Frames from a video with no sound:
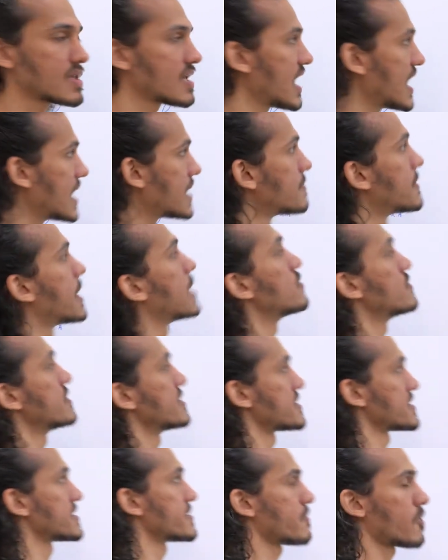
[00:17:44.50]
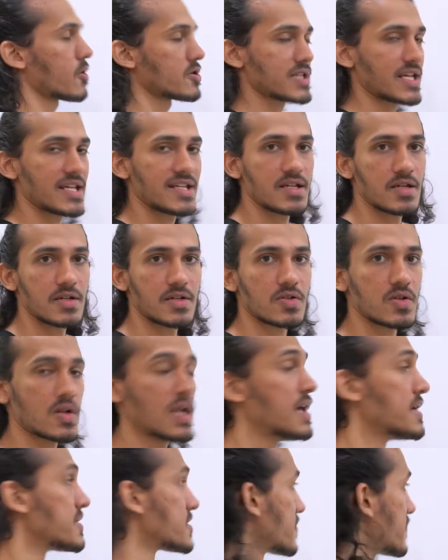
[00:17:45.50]
Above this, the Pontine control.
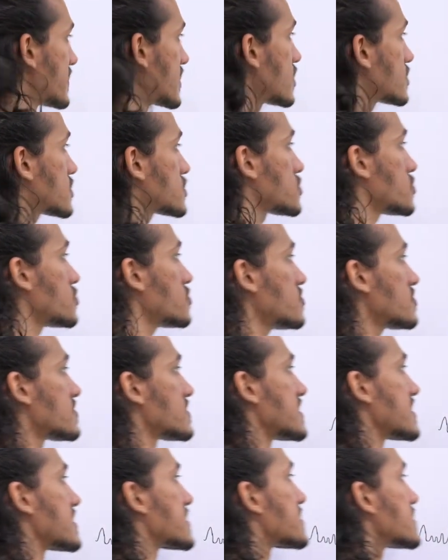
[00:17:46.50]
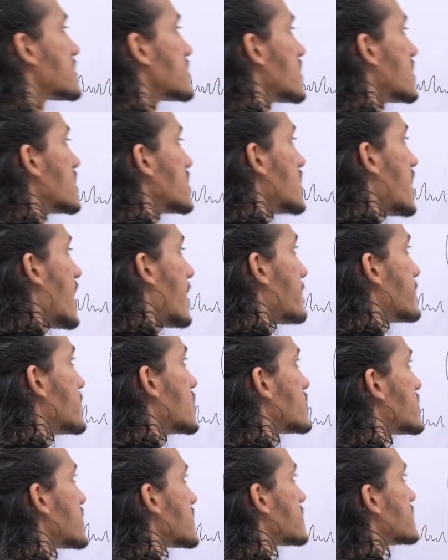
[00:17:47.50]
So we got two things,
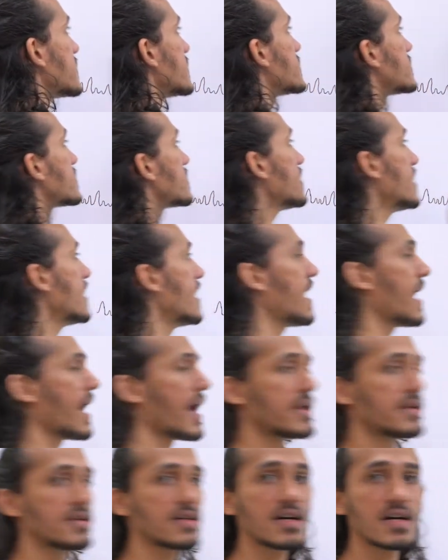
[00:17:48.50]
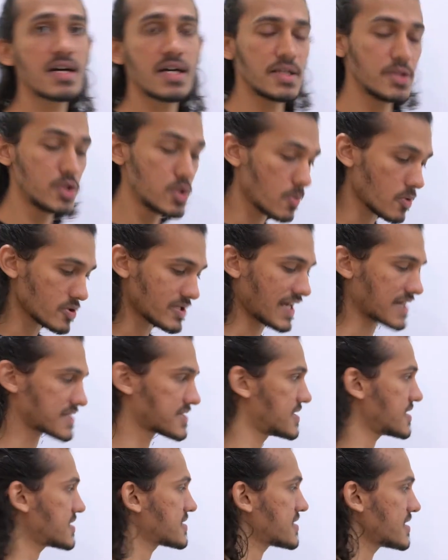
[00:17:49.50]
apneustic center and the
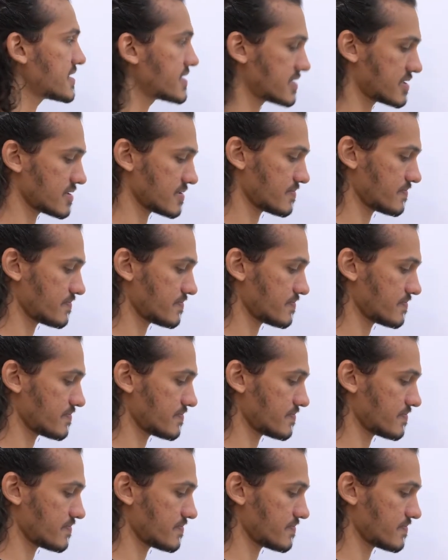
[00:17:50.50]
pneumotaxic center.